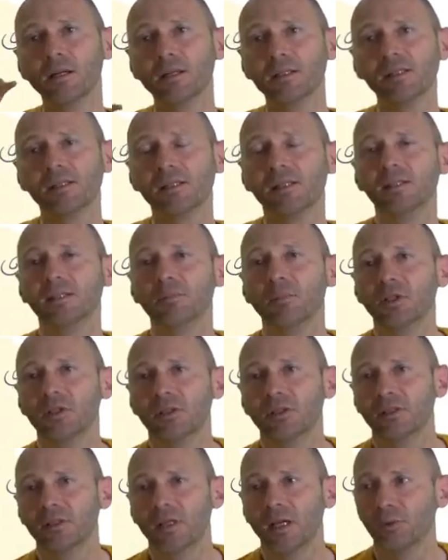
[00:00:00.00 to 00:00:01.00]

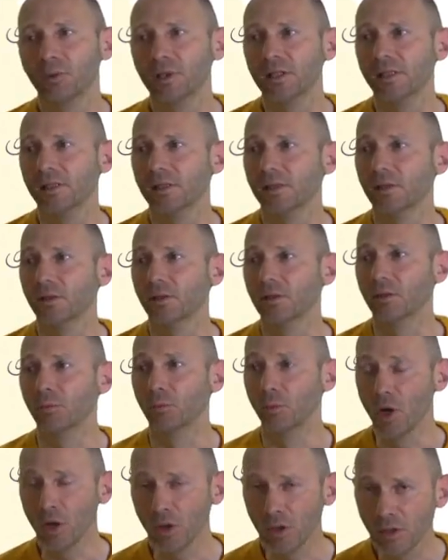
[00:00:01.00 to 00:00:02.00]
sedimentary
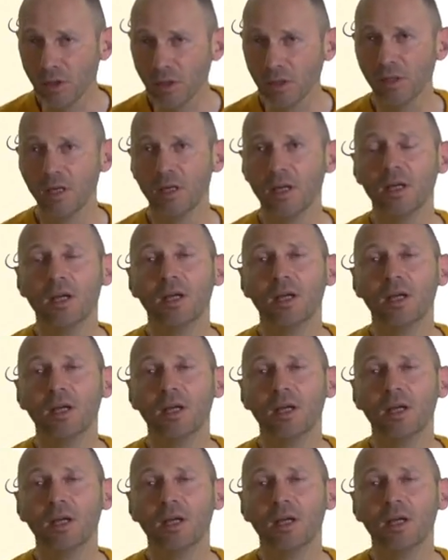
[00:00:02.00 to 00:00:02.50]
rocks,